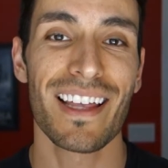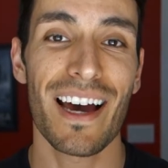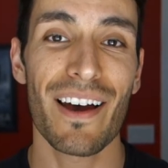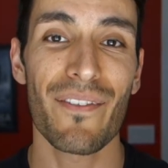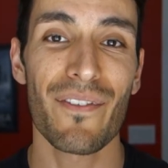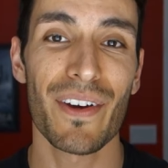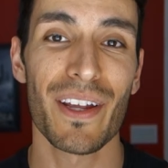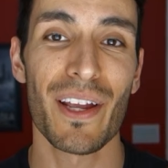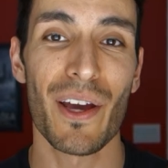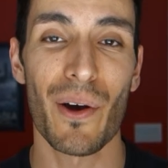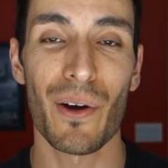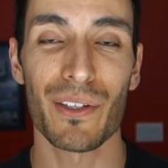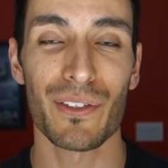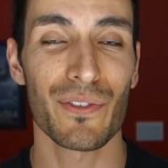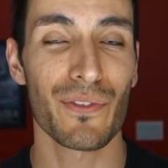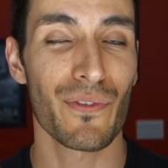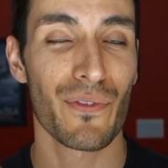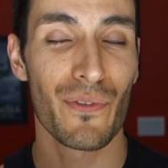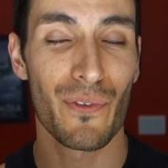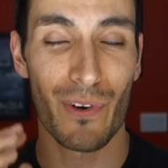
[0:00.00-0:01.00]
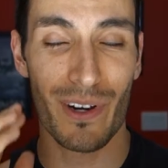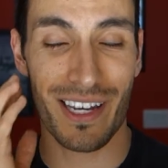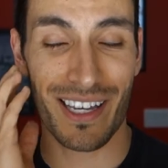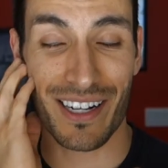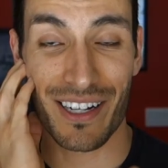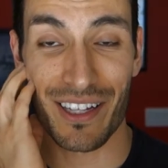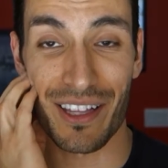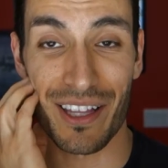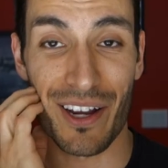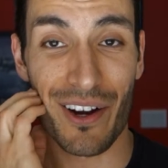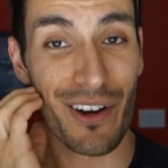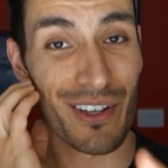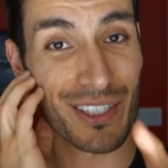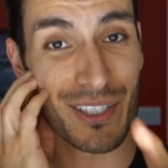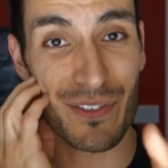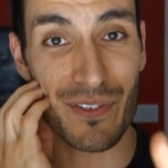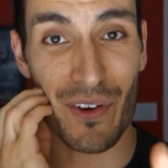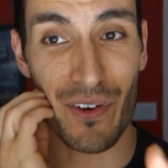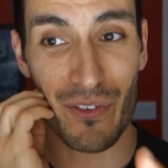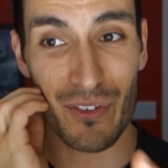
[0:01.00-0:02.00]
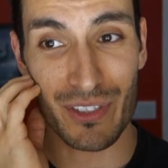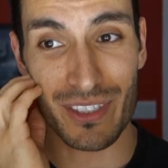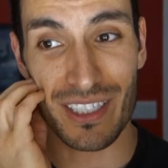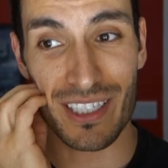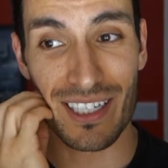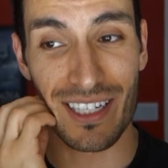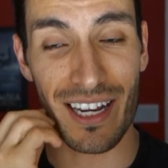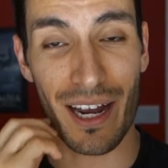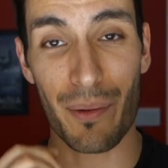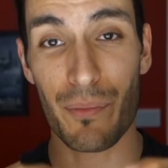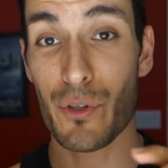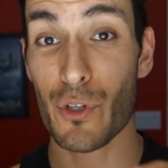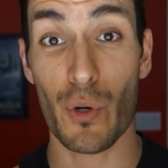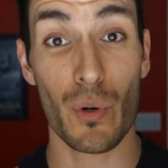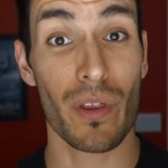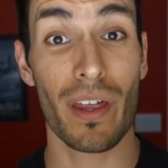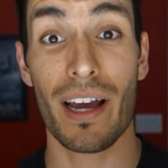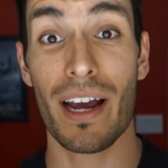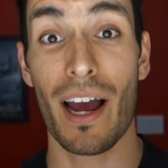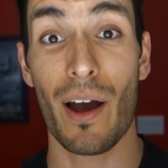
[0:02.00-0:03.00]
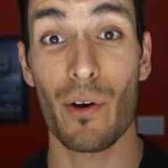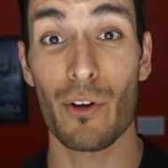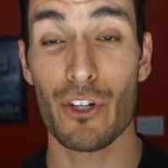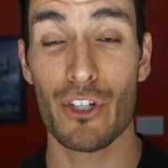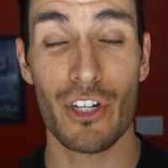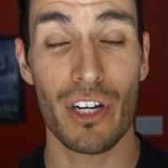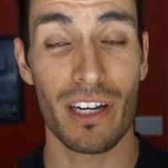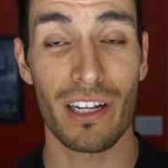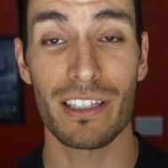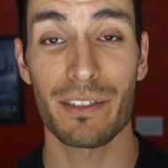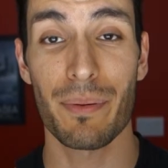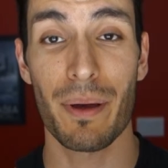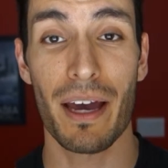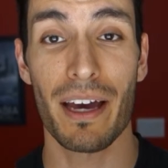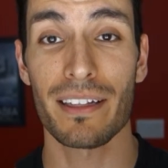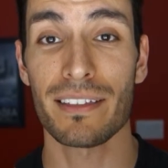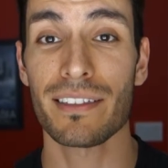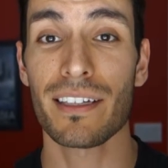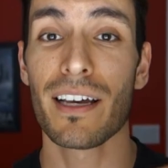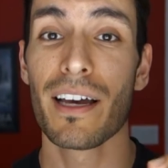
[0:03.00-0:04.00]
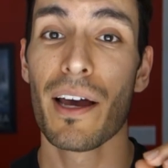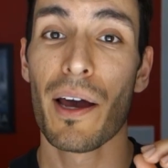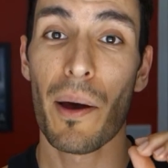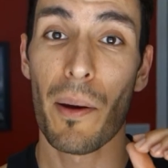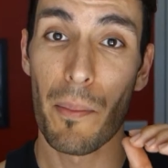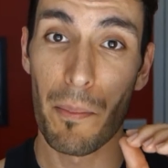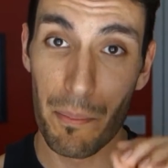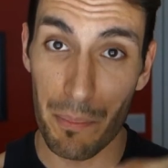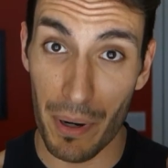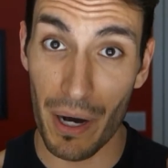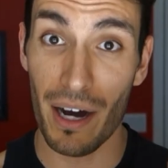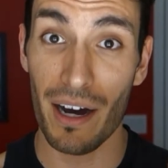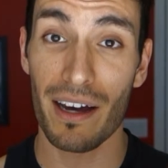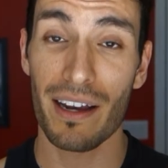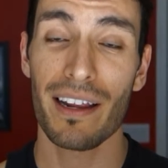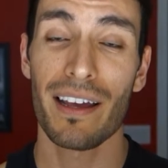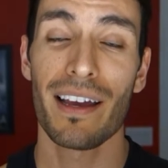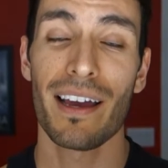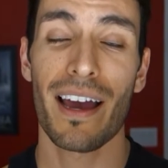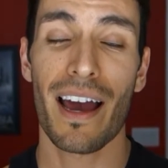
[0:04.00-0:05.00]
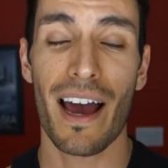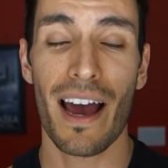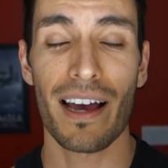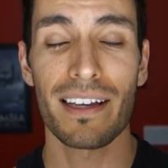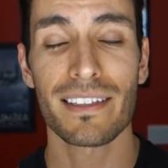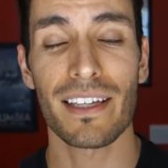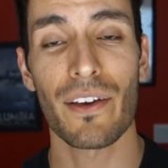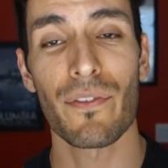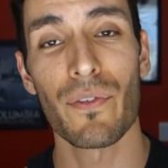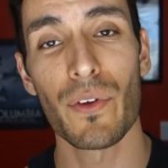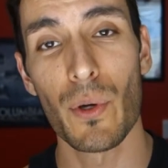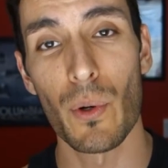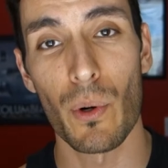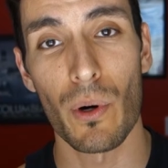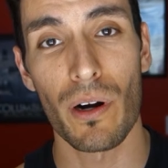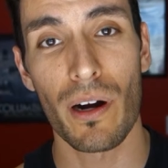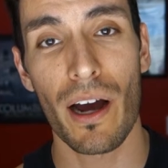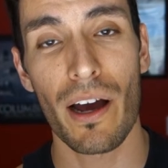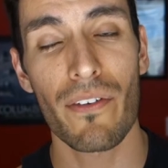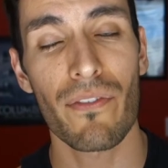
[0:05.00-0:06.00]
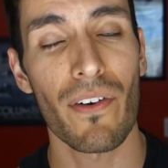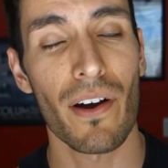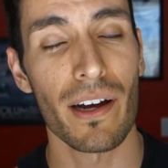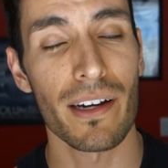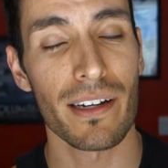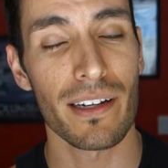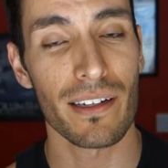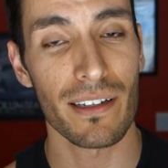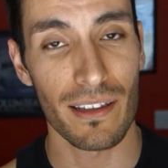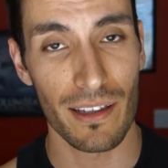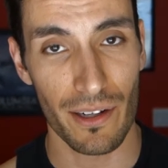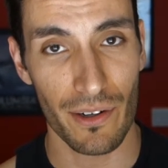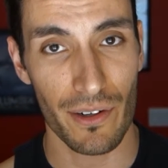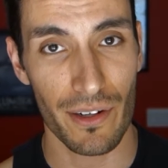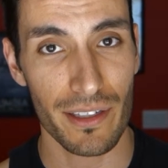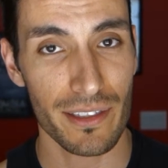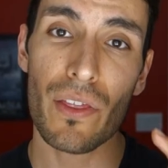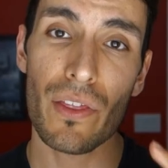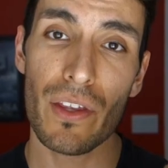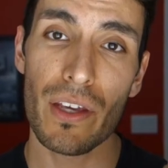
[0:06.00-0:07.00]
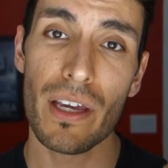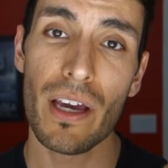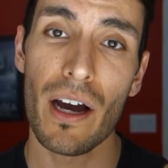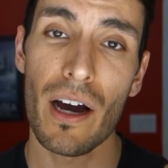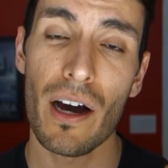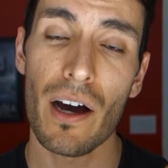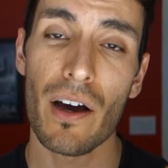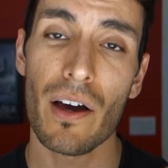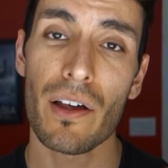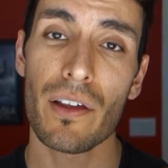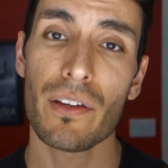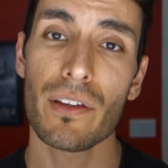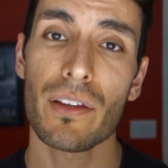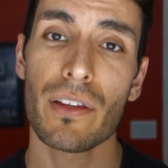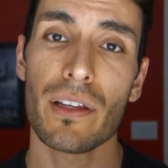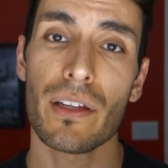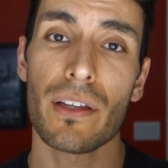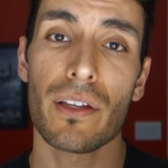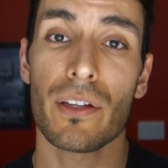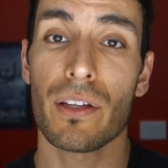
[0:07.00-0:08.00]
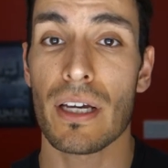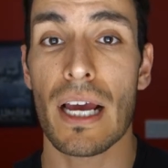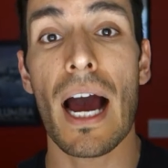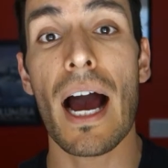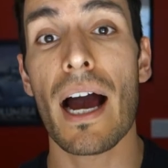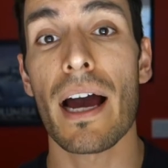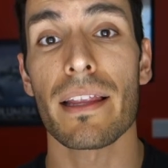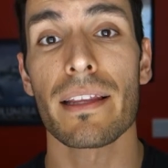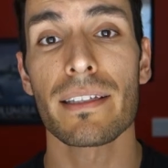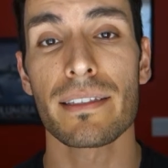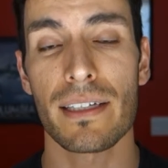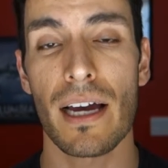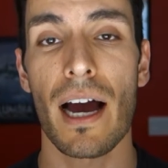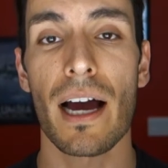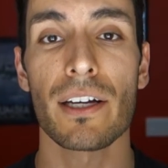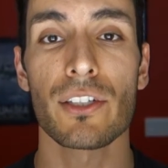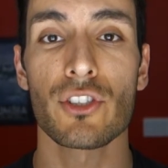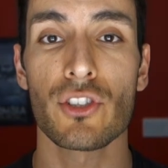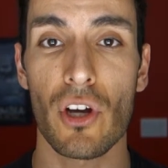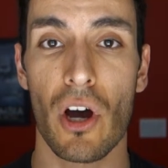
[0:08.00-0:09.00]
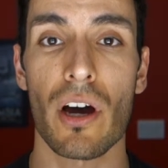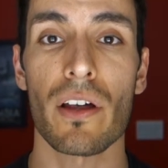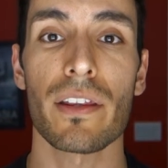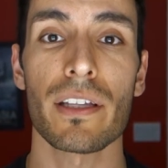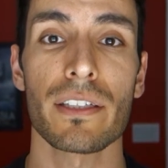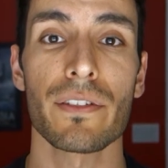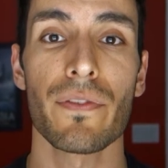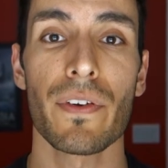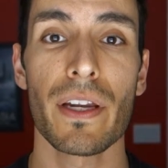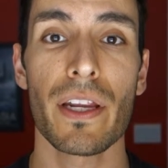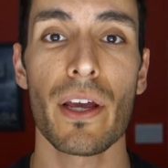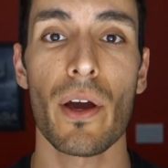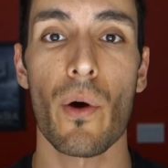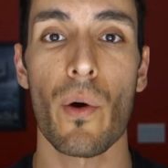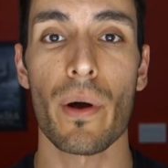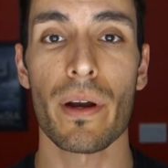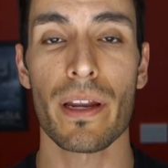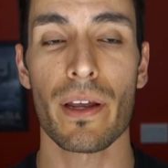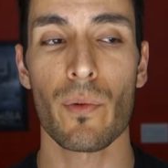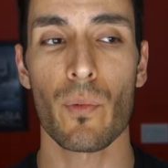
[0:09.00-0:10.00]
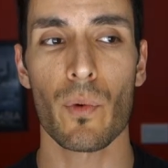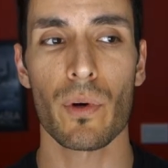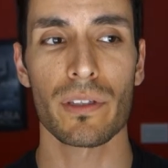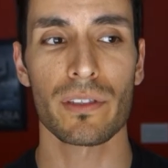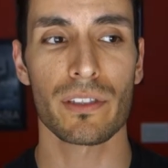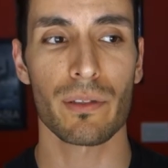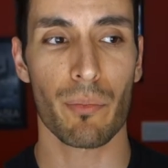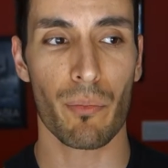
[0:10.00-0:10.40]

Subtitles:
that video is freaking hilarious if you've ever seen it. I'm sure that guy was shitting his pants, but as a viewer, I find it hilarious. The guy saw this video and it was